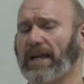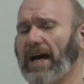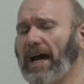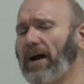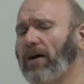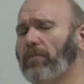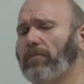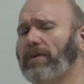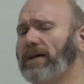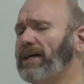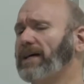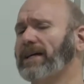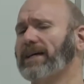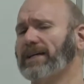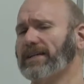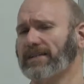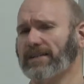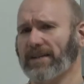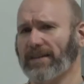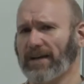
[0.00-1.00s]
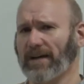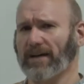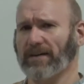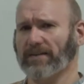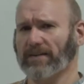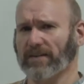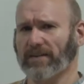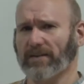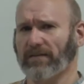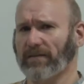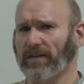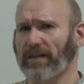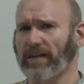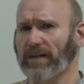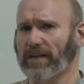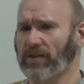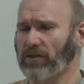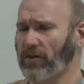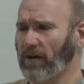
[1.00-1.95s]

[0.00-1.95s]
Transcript: how big is 1,000th of an inch,